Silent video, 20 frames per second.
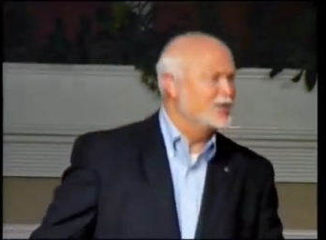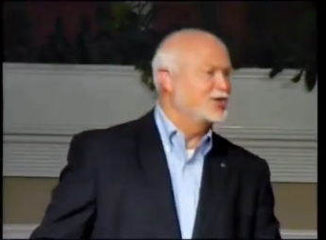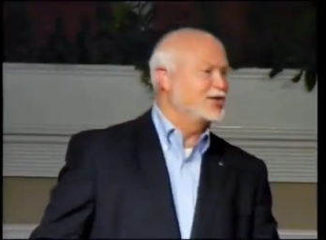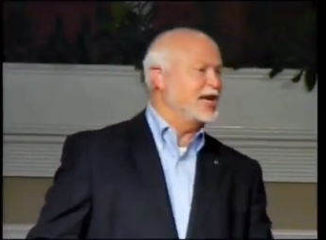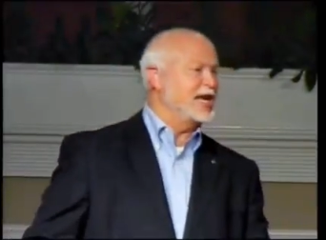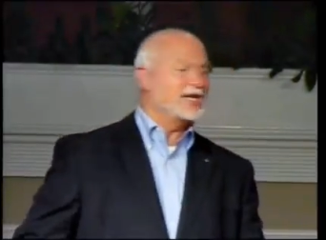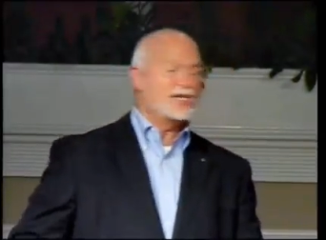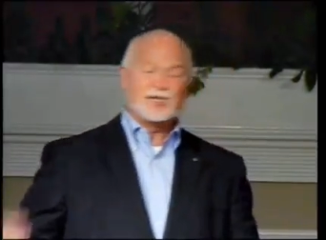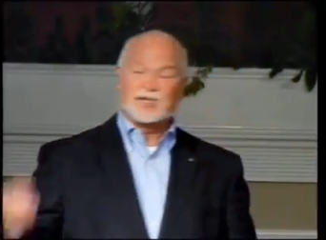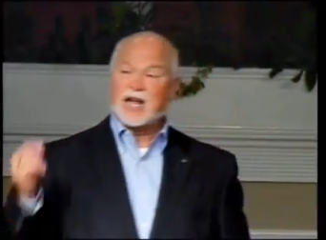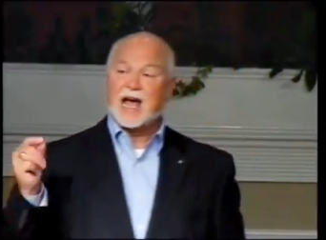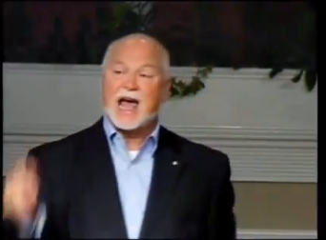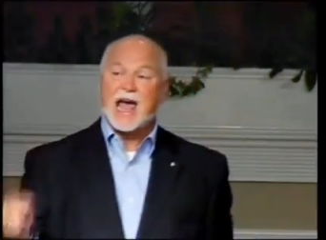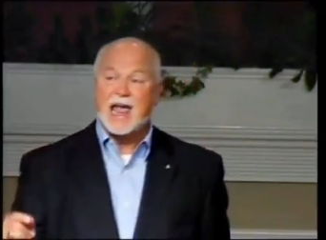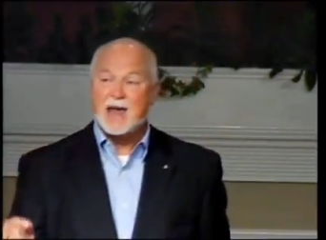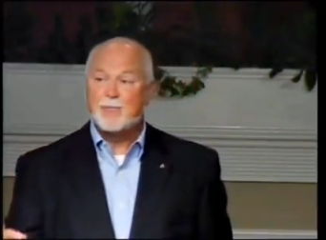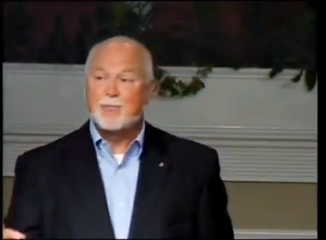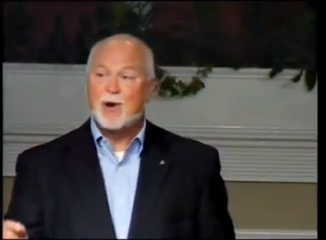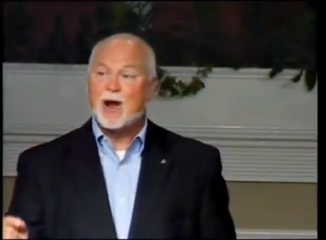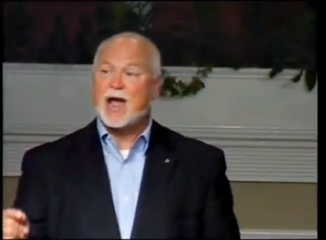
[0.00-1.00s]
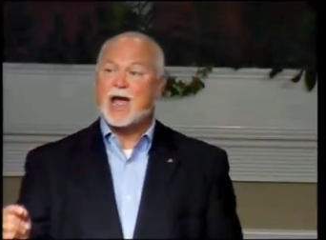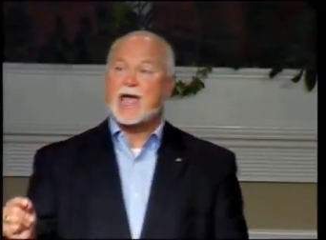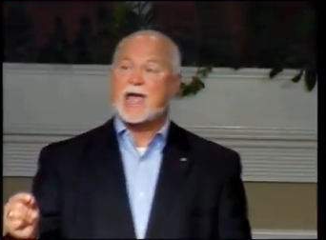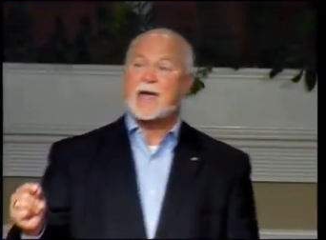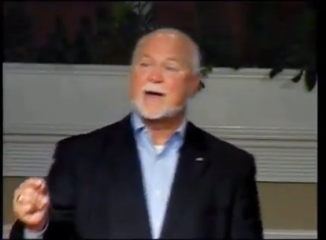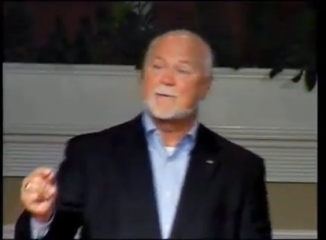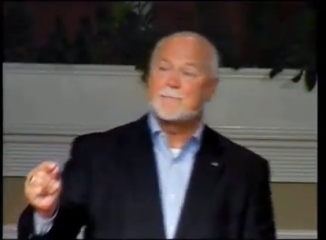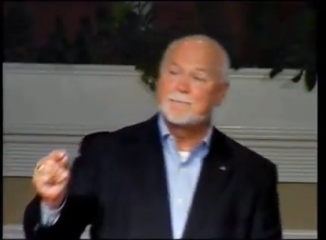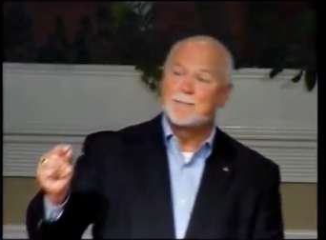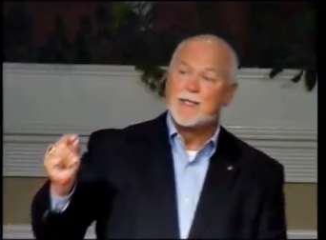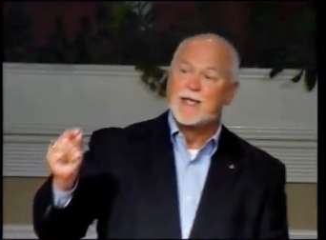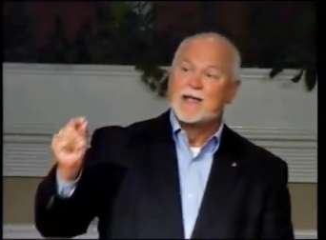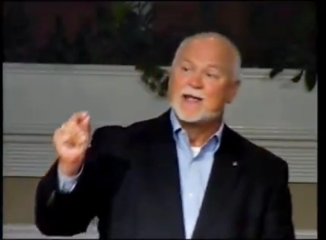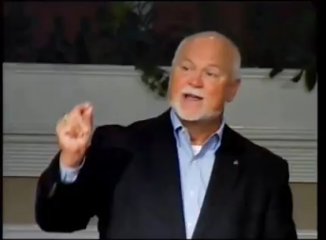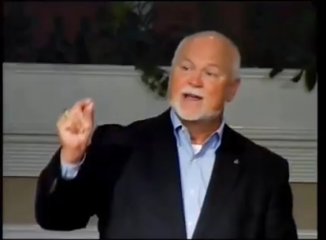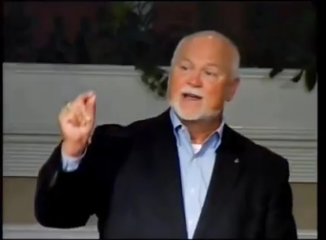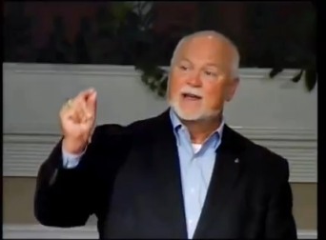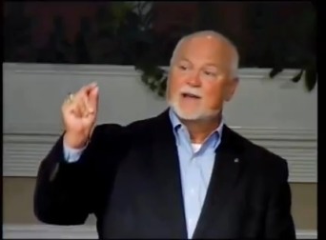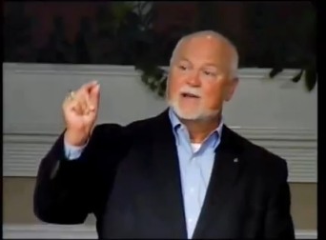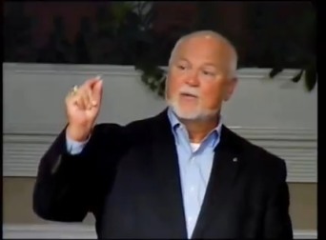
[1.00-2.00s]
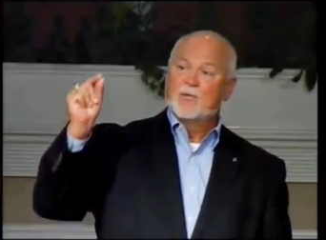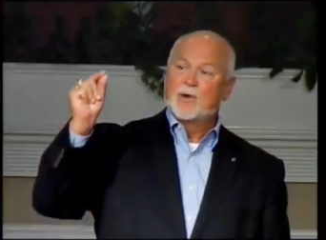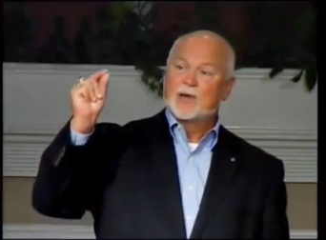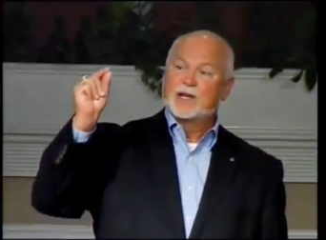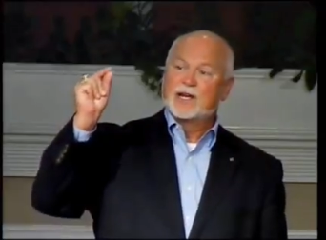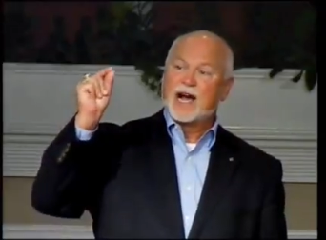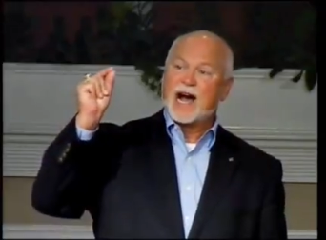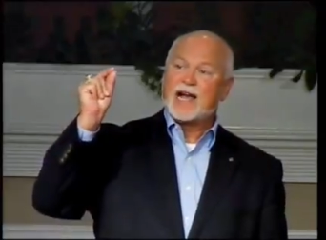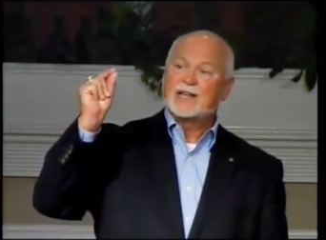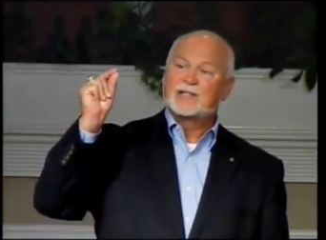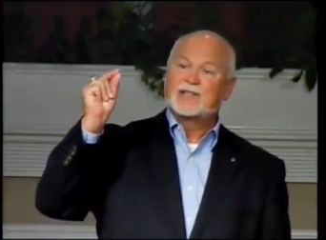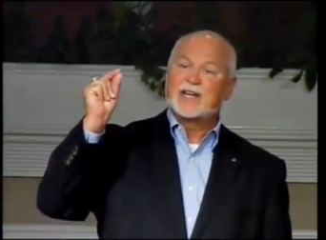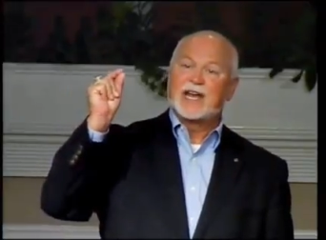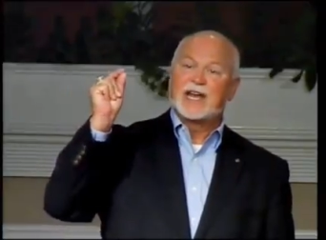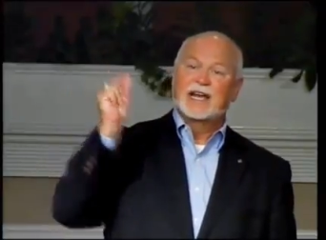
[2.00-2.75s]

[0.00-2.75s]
sense to Abraham when God said,